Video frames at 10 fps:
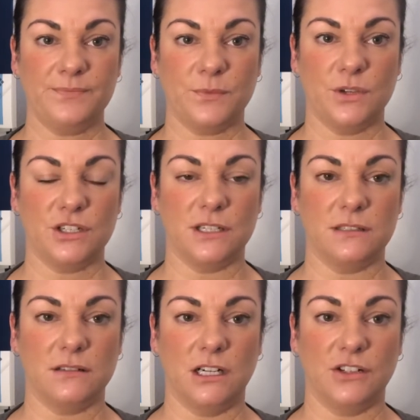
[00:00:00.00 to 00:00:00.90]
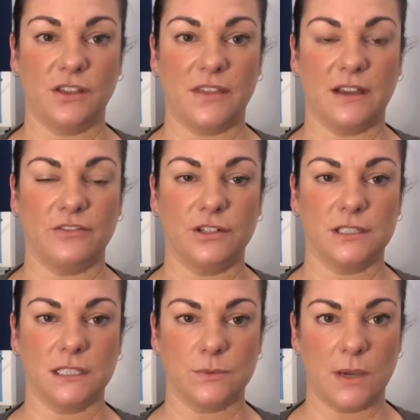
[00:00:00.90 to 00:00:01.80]
which is another thing for us,
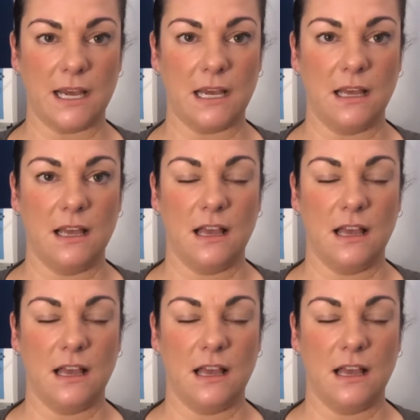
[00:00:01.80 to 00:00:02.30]
because we're